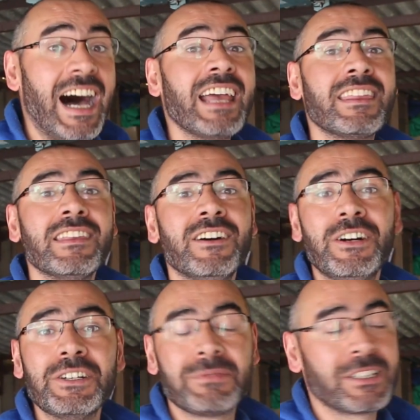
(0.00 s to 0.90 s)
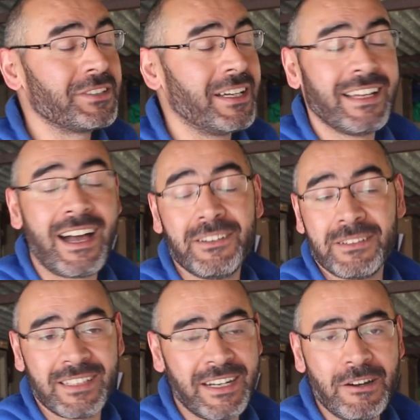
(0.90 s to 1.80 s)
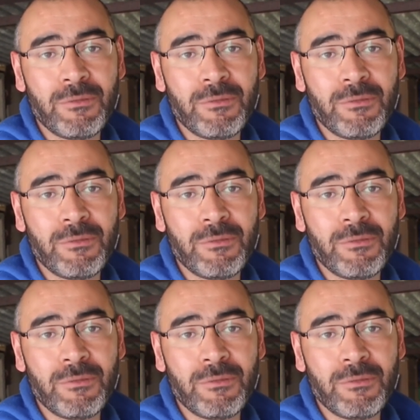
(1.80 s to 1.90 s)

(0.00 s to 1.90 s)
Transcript: I thought, because I you know,